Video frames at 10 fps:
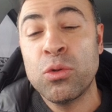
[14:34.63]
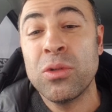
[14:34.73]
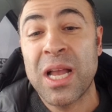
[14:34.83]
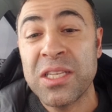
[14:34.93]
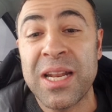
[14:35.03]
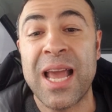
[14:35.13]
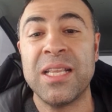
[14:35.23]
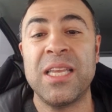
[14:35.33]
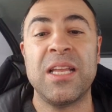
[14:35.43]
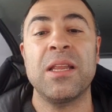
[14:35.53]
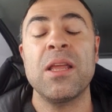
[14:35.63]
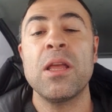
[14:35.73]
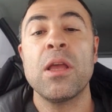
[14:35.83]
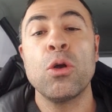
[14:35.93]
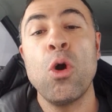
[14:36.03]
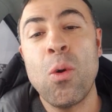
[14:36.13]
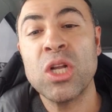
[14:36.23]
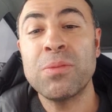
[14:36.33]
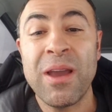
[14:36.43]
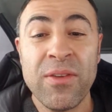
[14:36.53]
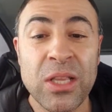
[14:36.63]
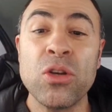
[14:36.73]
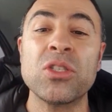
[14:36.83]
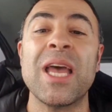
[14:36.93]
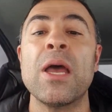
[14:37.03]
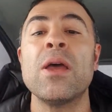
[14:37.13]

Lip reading: 2019. Go watch my videos.